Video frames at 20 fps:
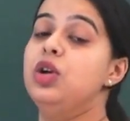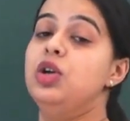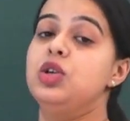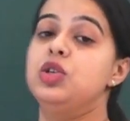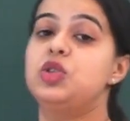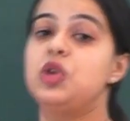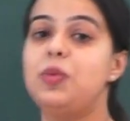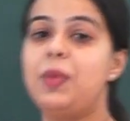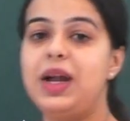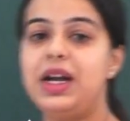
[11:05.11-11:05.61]

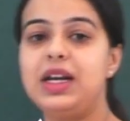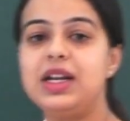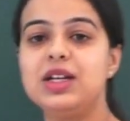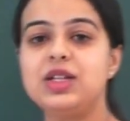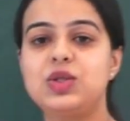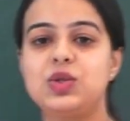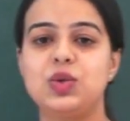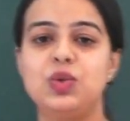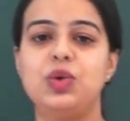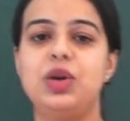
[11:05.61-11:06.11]
So my dear
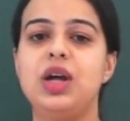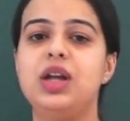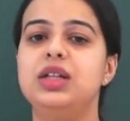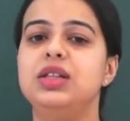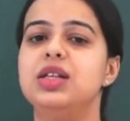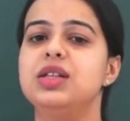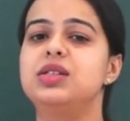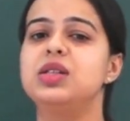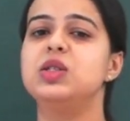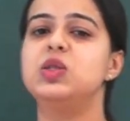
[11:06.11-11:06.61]
student,
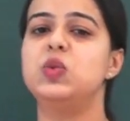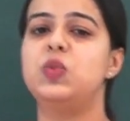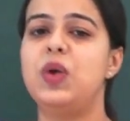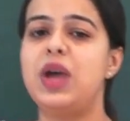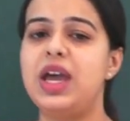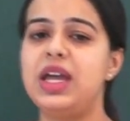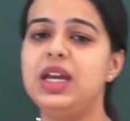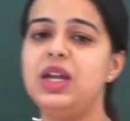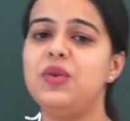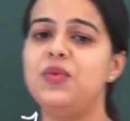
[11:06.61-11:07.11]
this is
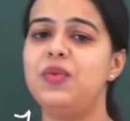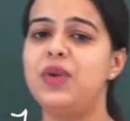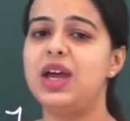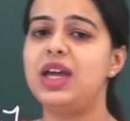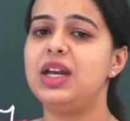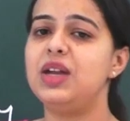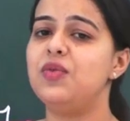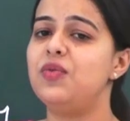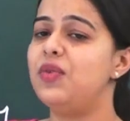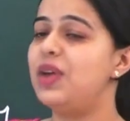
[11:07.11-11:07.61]

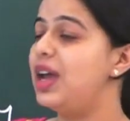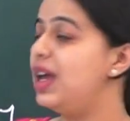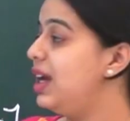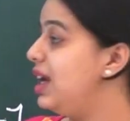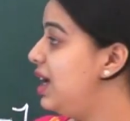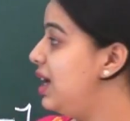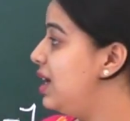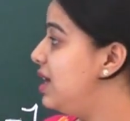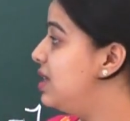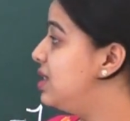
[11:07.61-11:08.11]
very
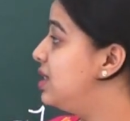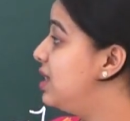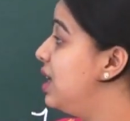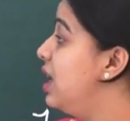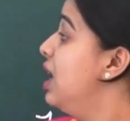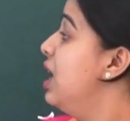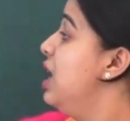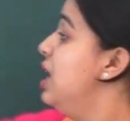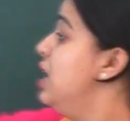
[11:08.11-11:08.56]
easy.